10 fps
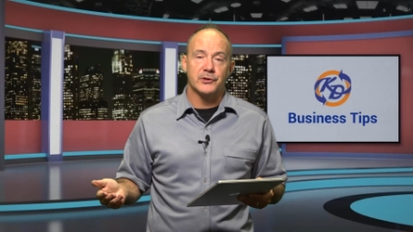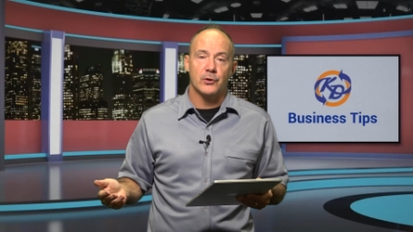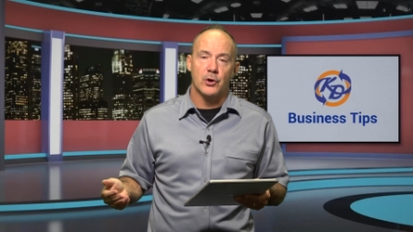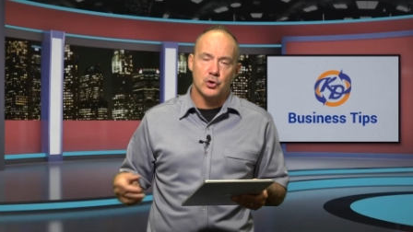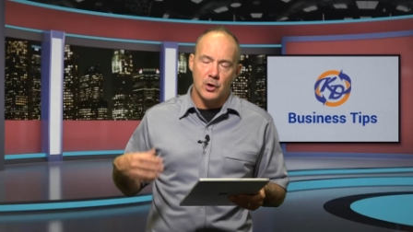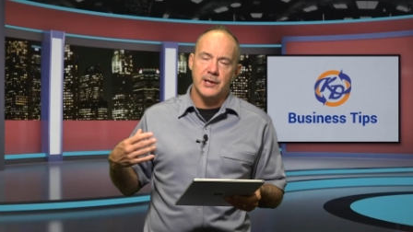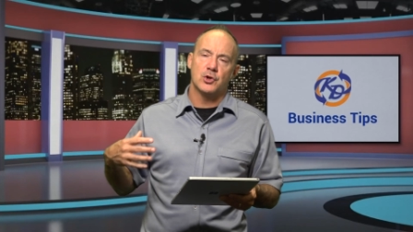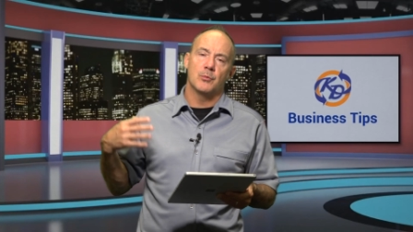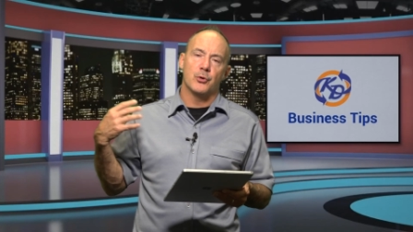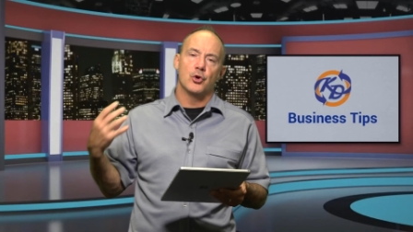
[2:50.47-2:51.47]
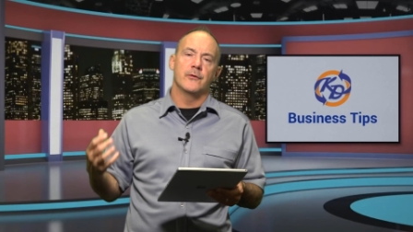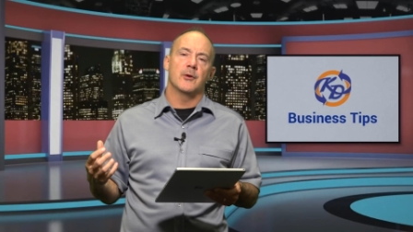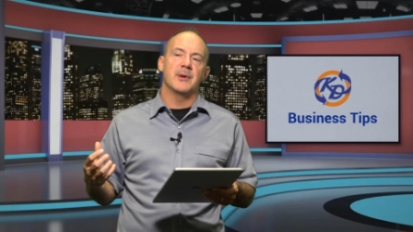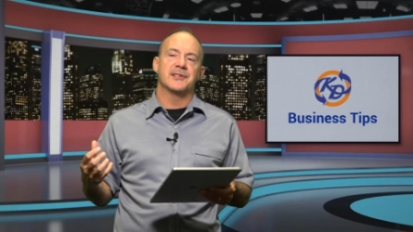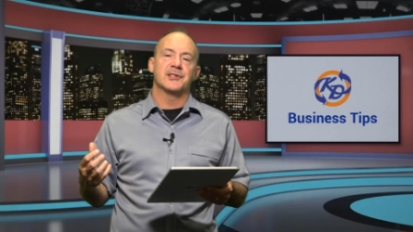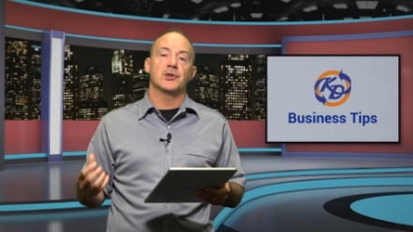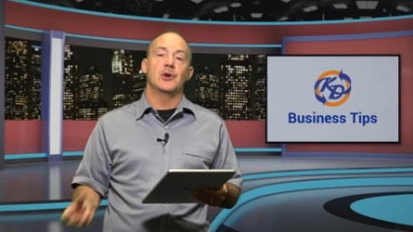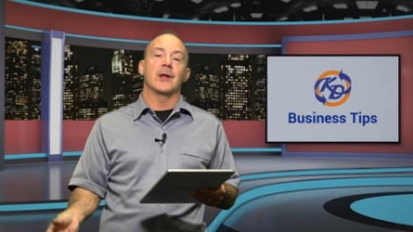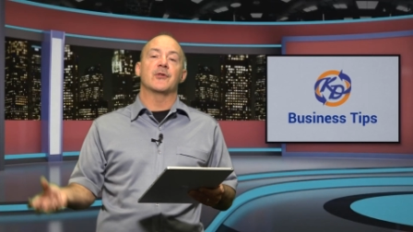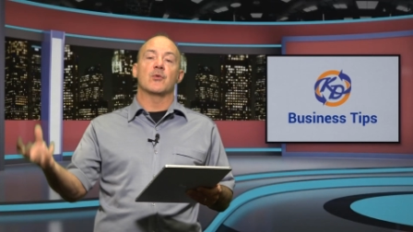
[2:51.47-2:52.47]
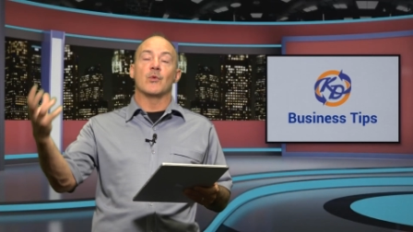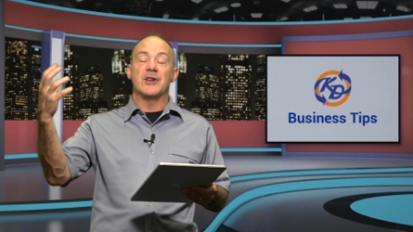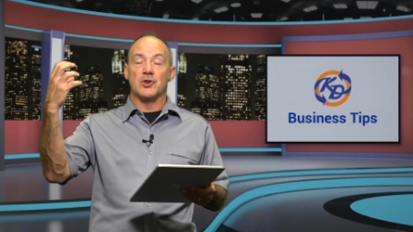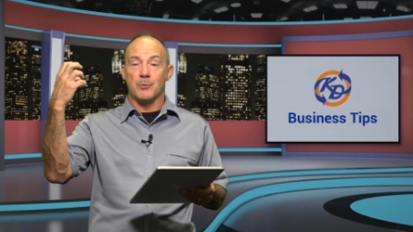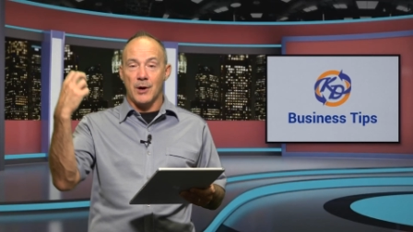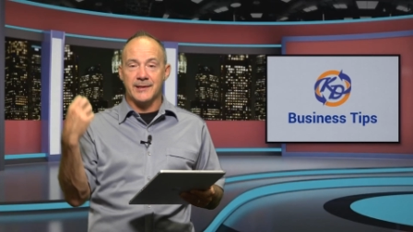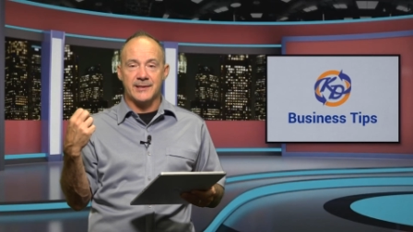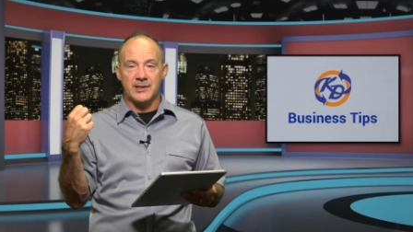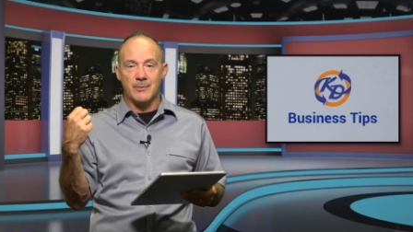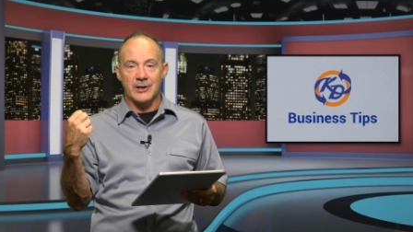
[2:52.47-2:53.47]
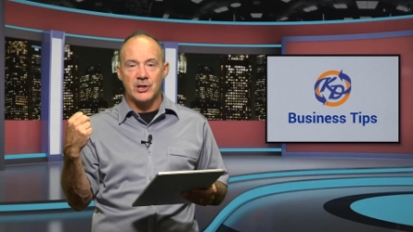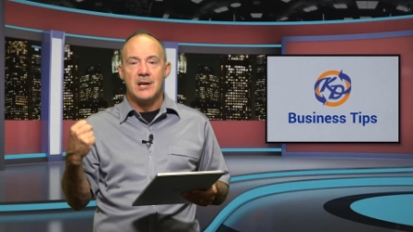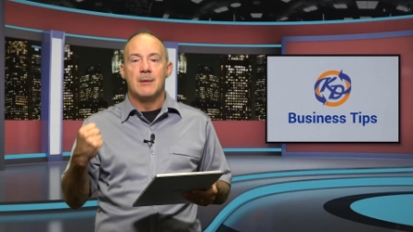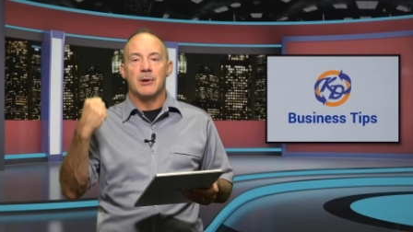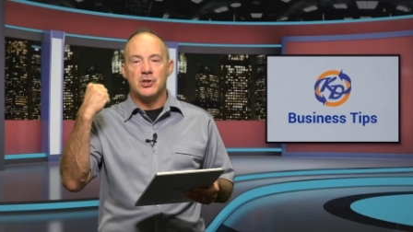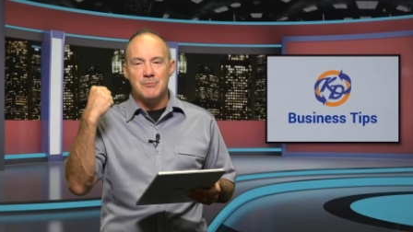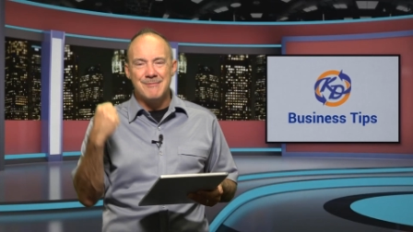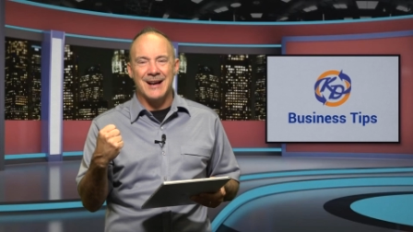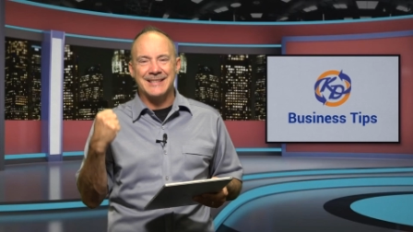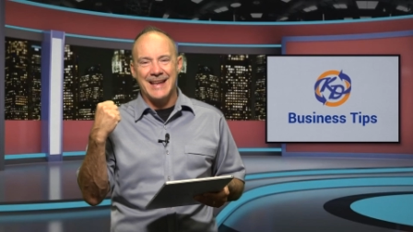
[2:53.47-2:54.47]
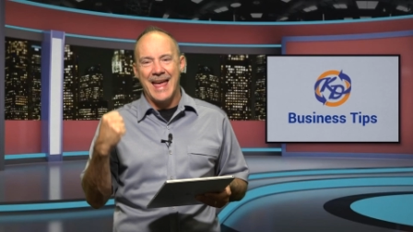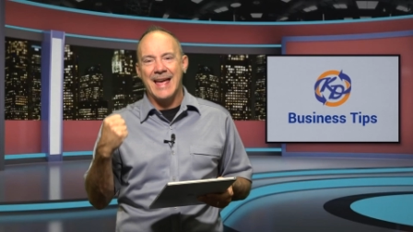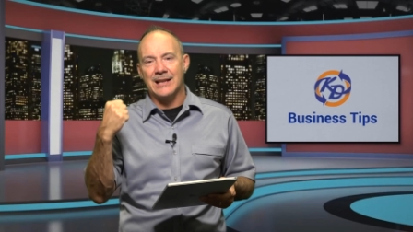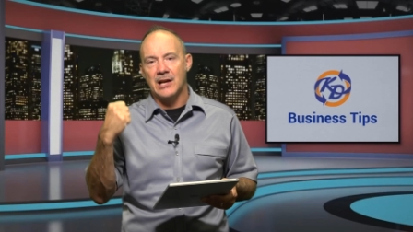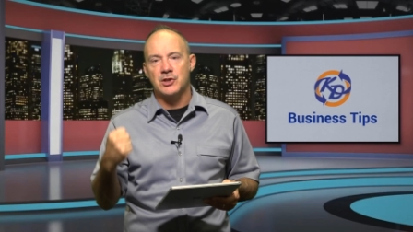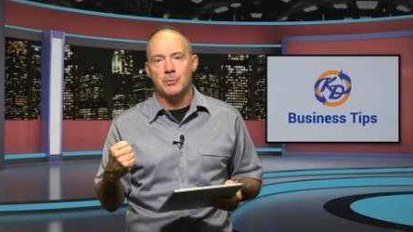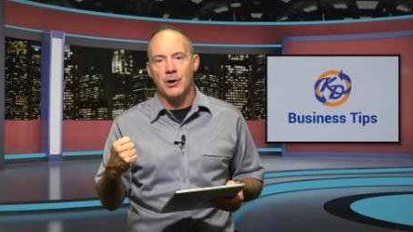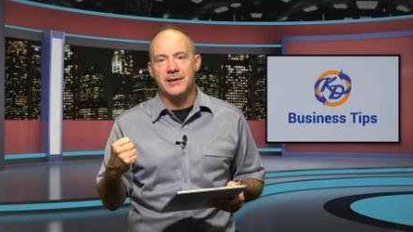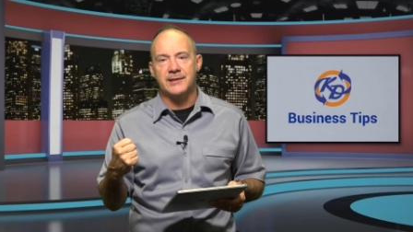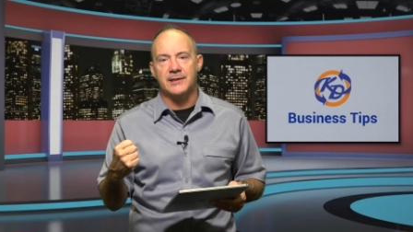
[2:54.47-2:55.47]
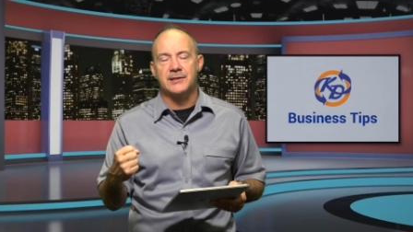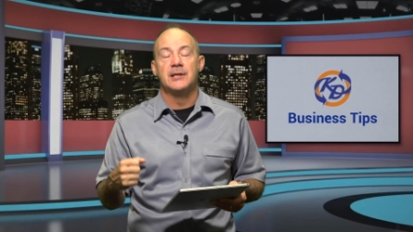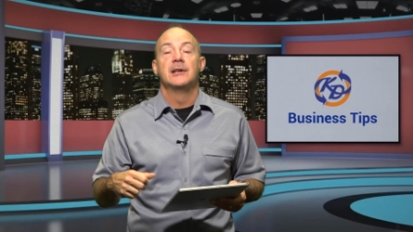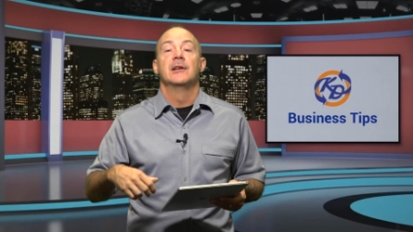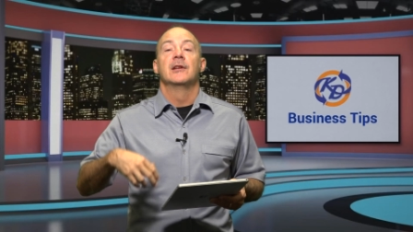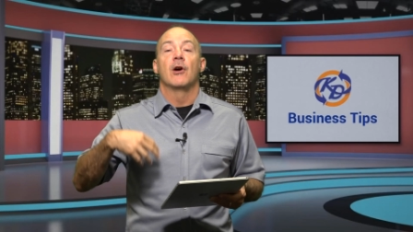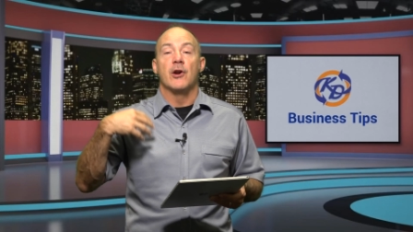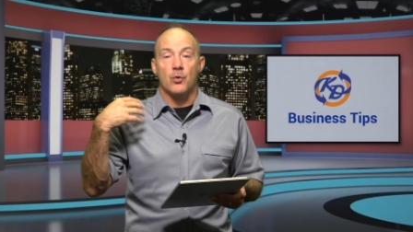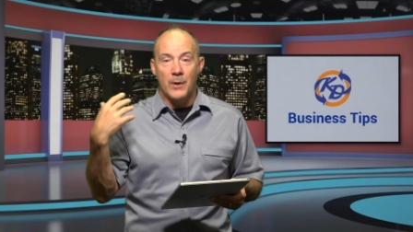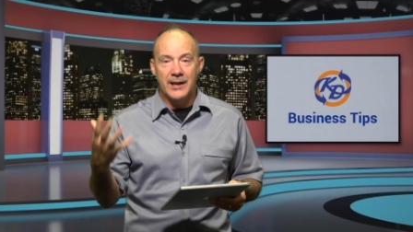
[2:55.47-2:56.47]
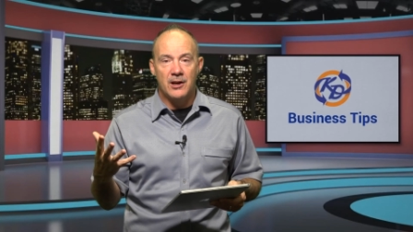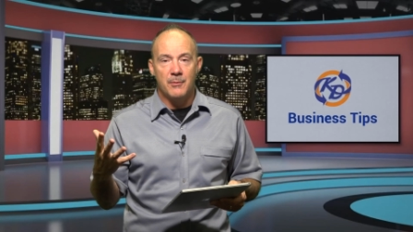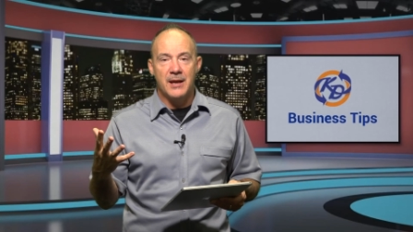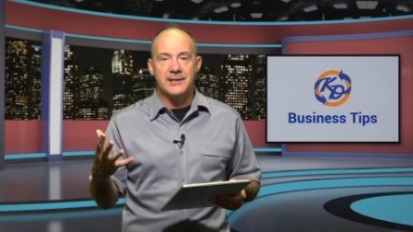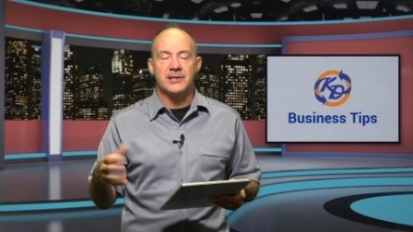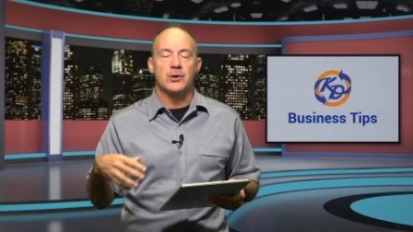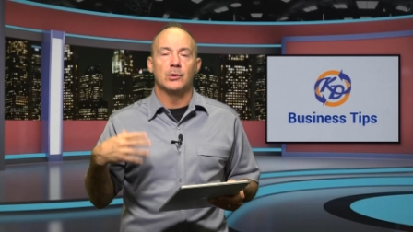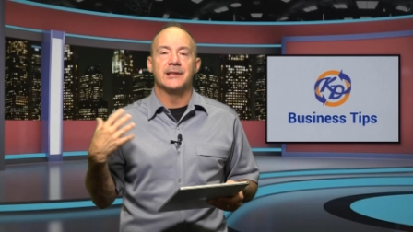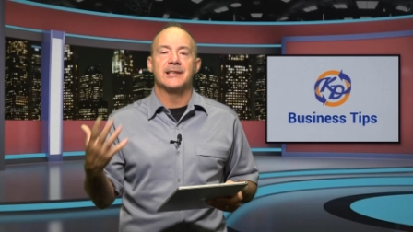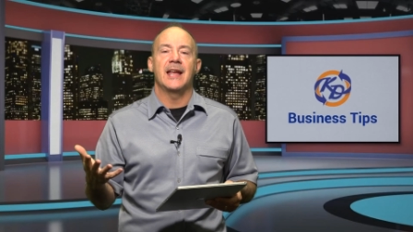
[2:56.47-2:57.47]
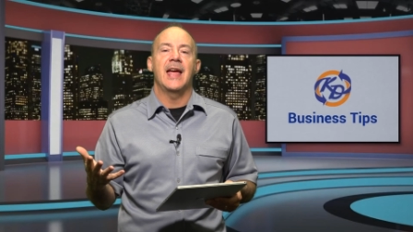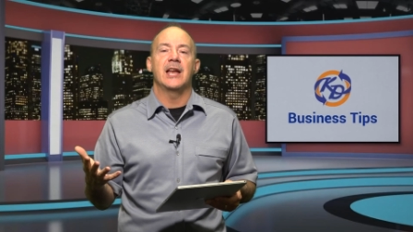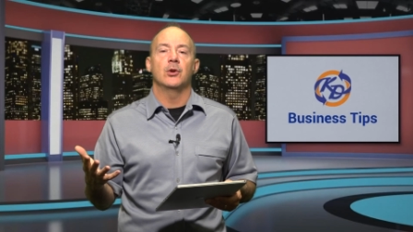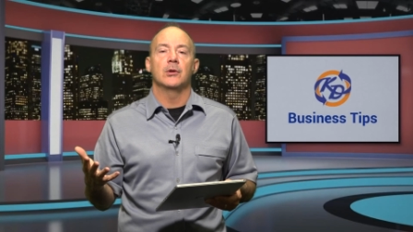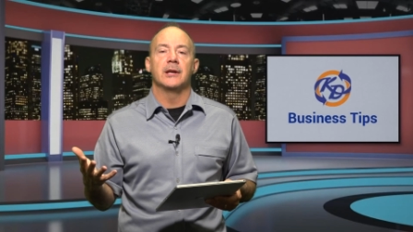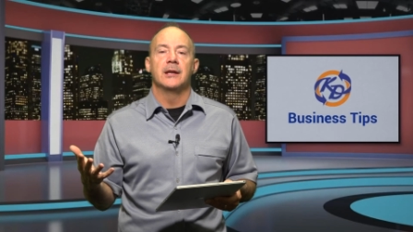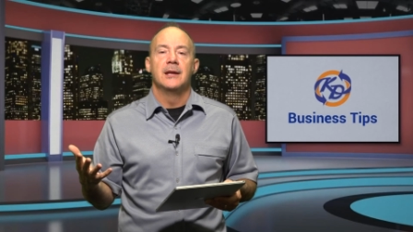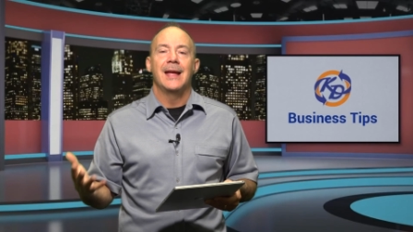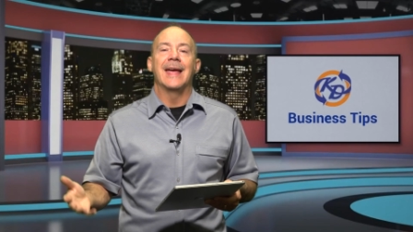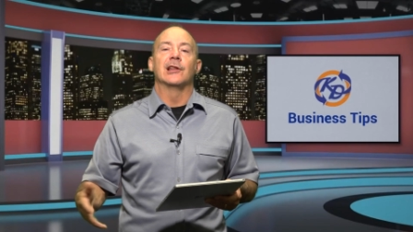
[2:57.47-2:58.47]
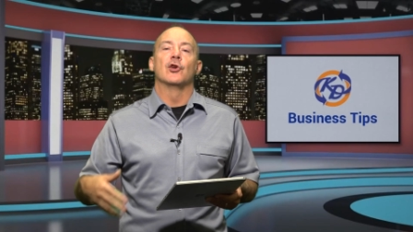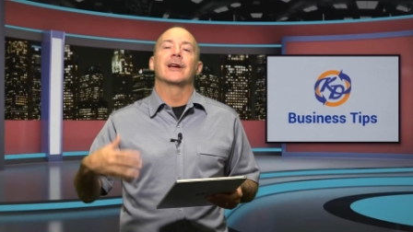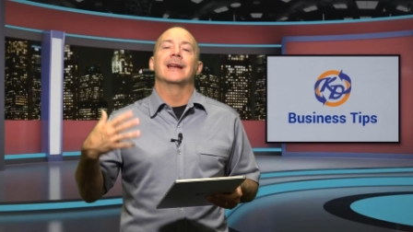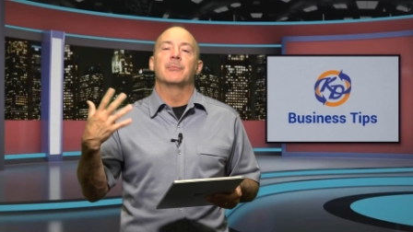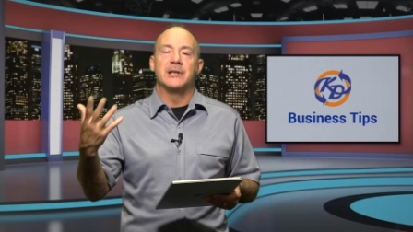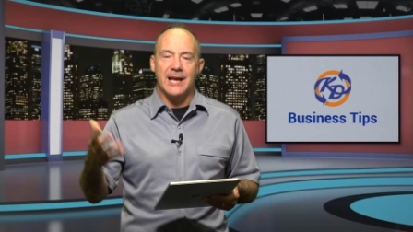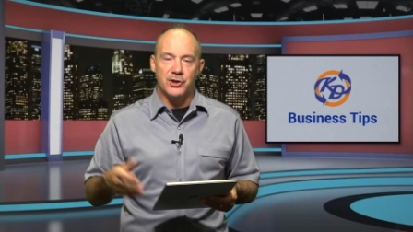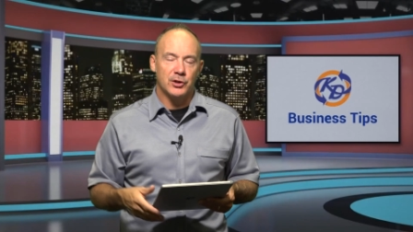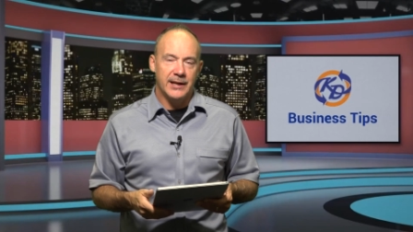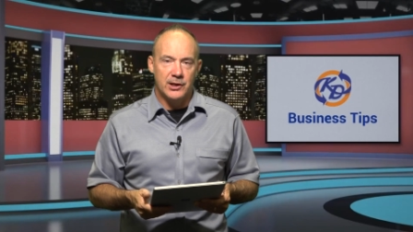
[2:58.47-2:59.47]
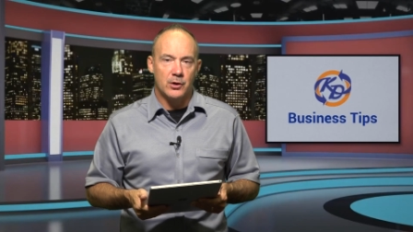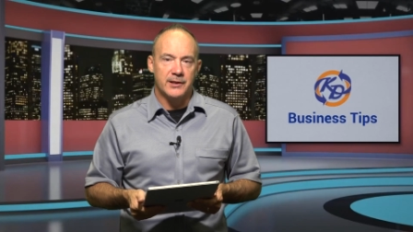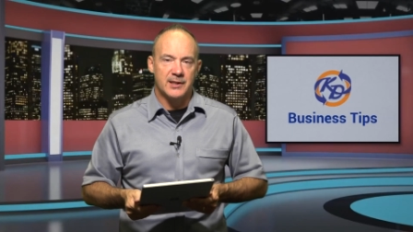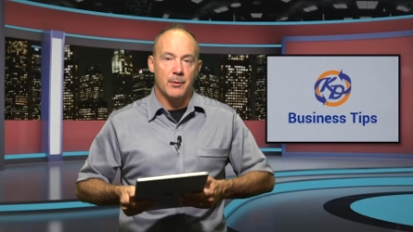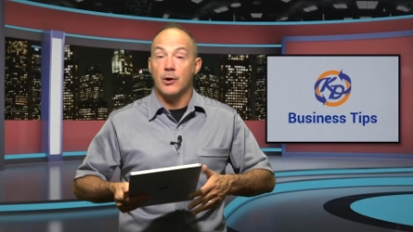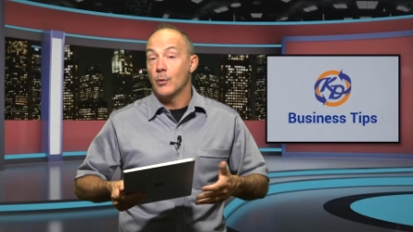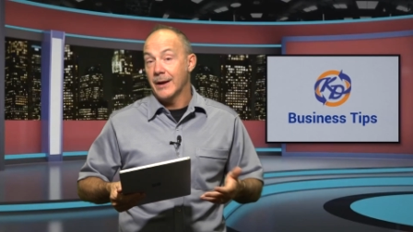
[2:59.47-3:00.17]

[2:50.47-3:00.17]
So you're trying to improve your business so you don't have to raise your prices as much, but you must analyze your prices on a regular basis, no less than annually, and look at potentially increase them on a